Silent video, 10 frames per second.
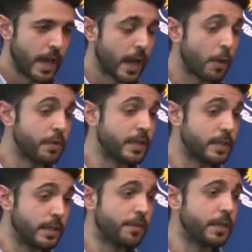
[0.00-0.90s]
and how the
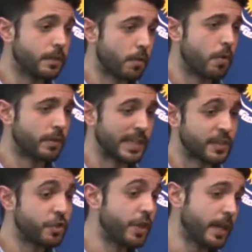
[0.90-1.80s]
activity in the
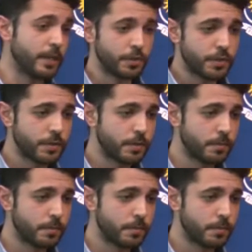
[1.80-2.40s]
cortex change,